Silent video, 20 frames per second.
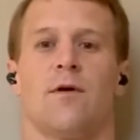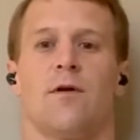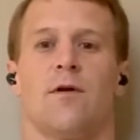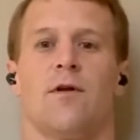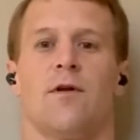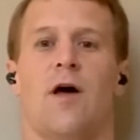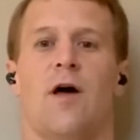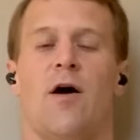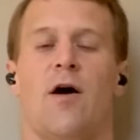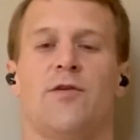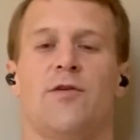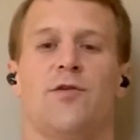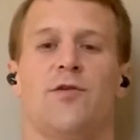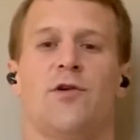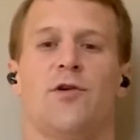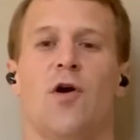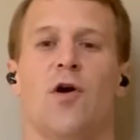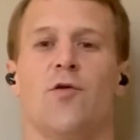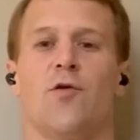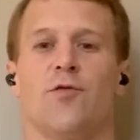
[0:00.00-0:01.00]
Now, as you
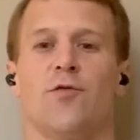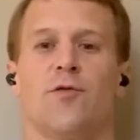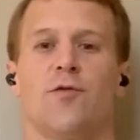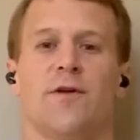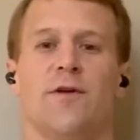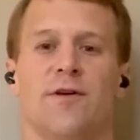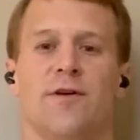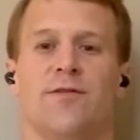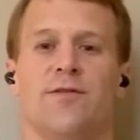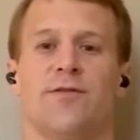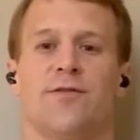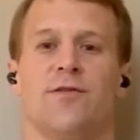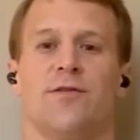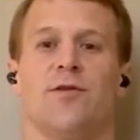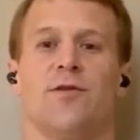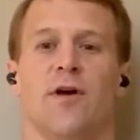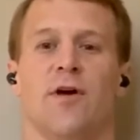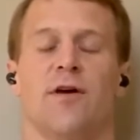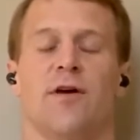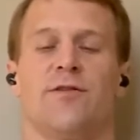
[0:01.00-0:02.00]
go through this,
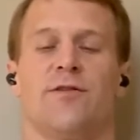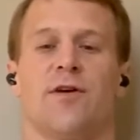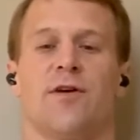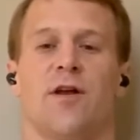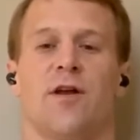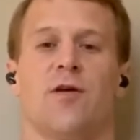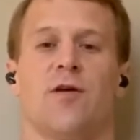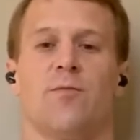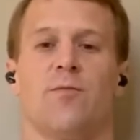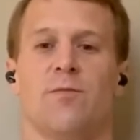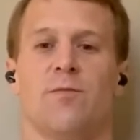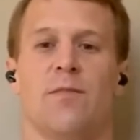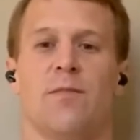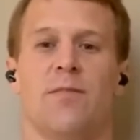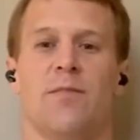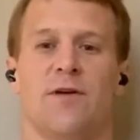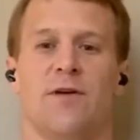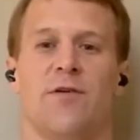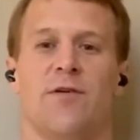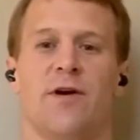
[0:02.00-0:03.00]
it's going to
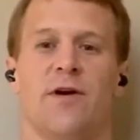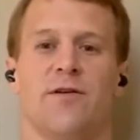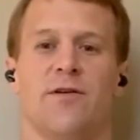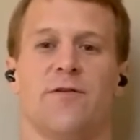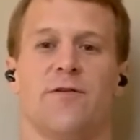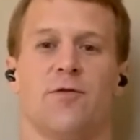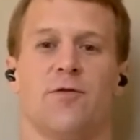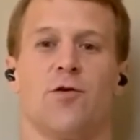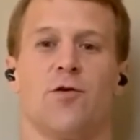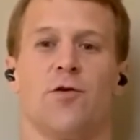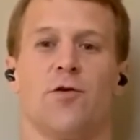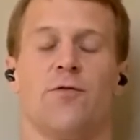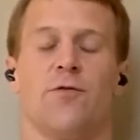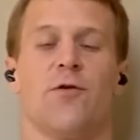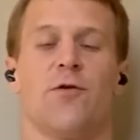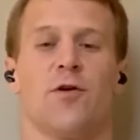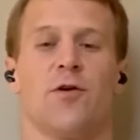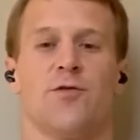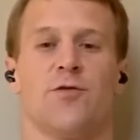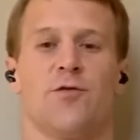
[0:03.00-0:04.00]
be very difficult at
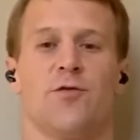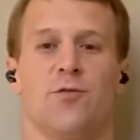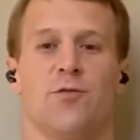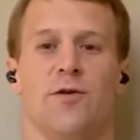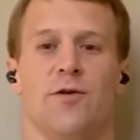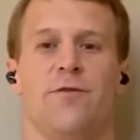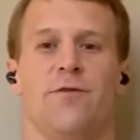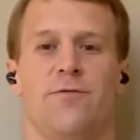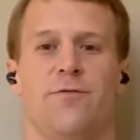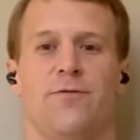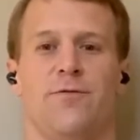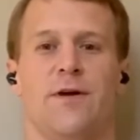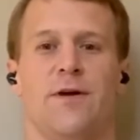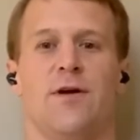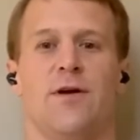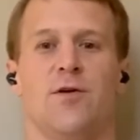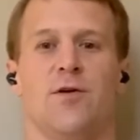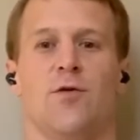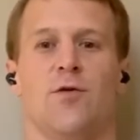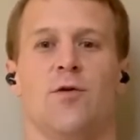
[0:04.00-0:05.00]
first to really
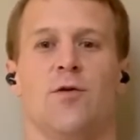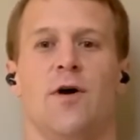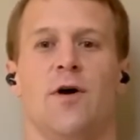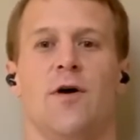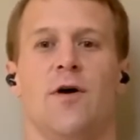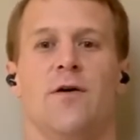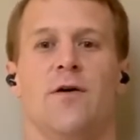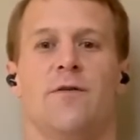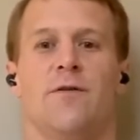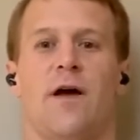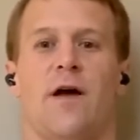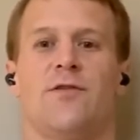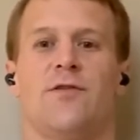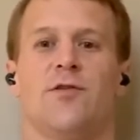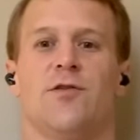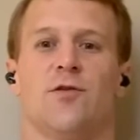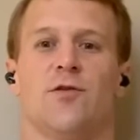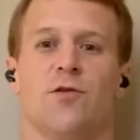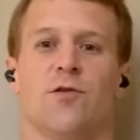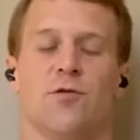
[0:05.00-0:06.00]
feel that
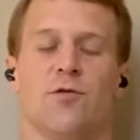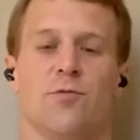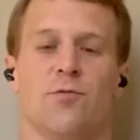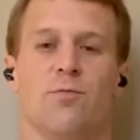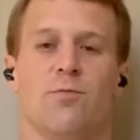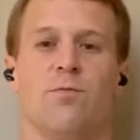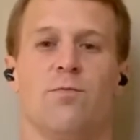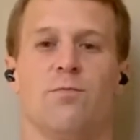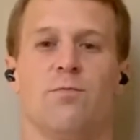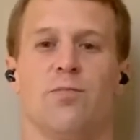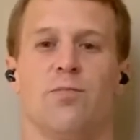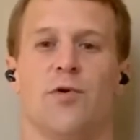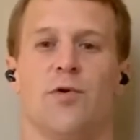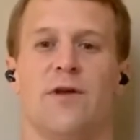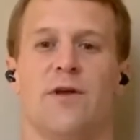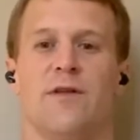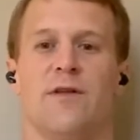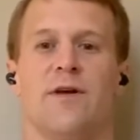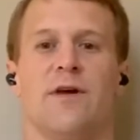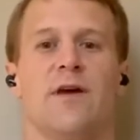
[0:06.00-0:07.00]
you're
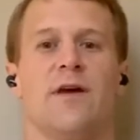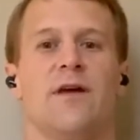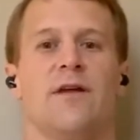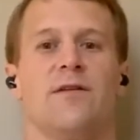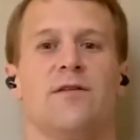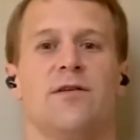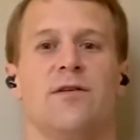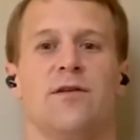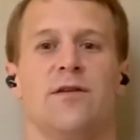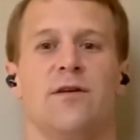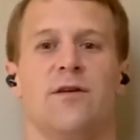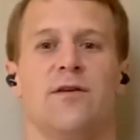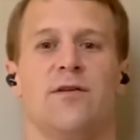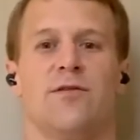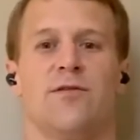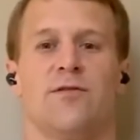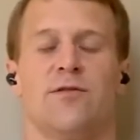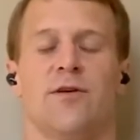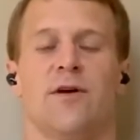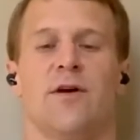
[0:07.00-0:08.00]
breathing into
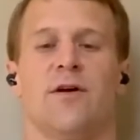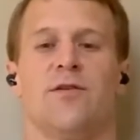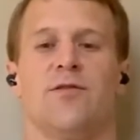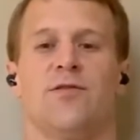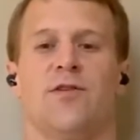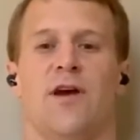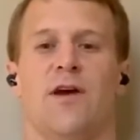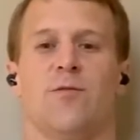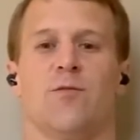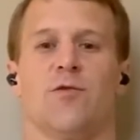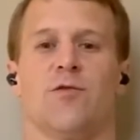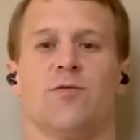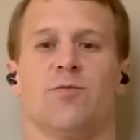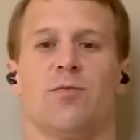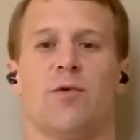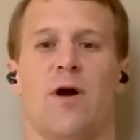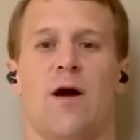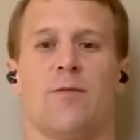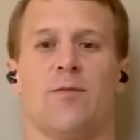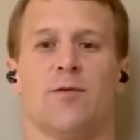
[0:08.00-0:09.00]
these chambers
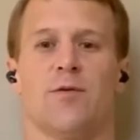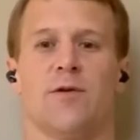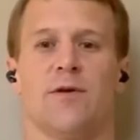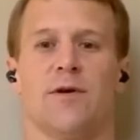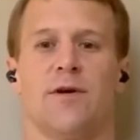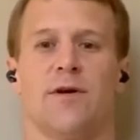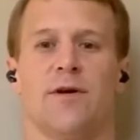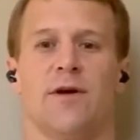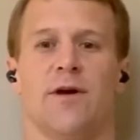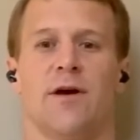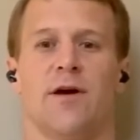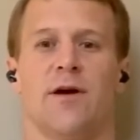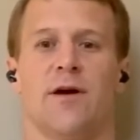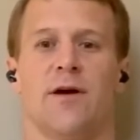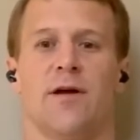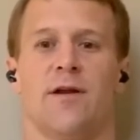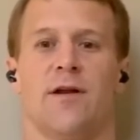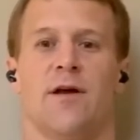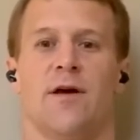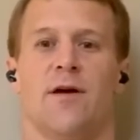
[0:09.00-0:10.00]
properly
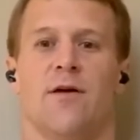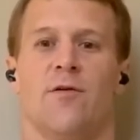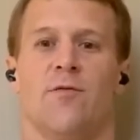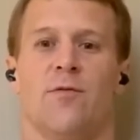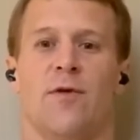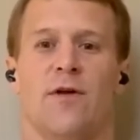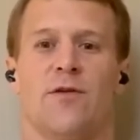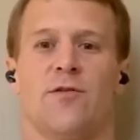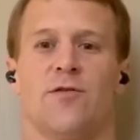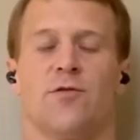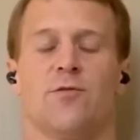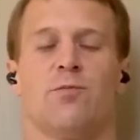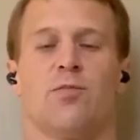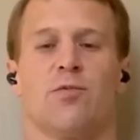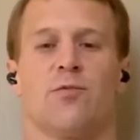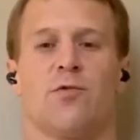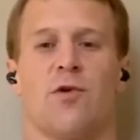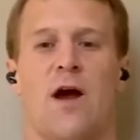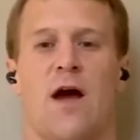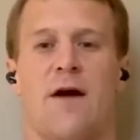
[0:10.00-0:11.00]
and that you're
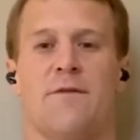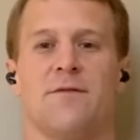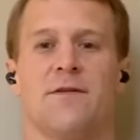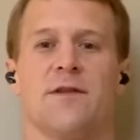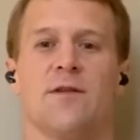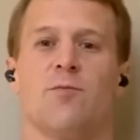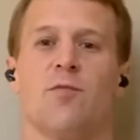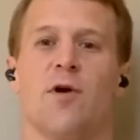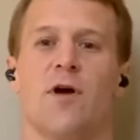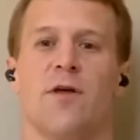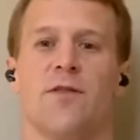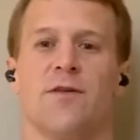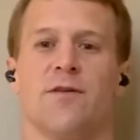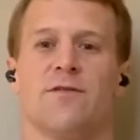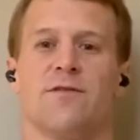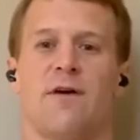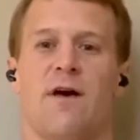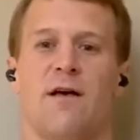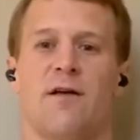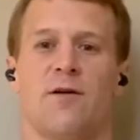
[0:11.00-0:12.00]
driving the breath
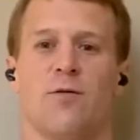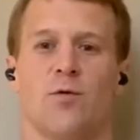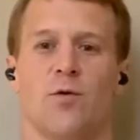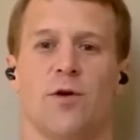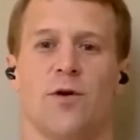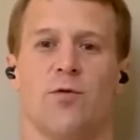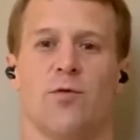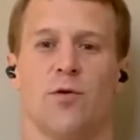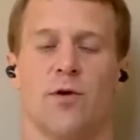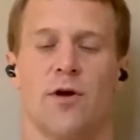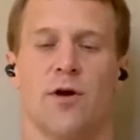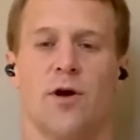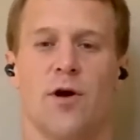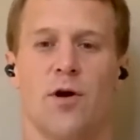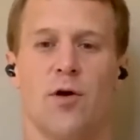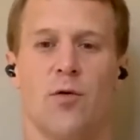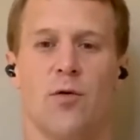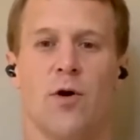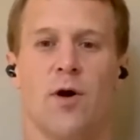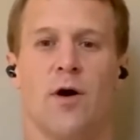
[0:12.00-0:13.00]
exactly where you want to
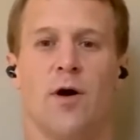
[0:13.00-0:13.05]
go.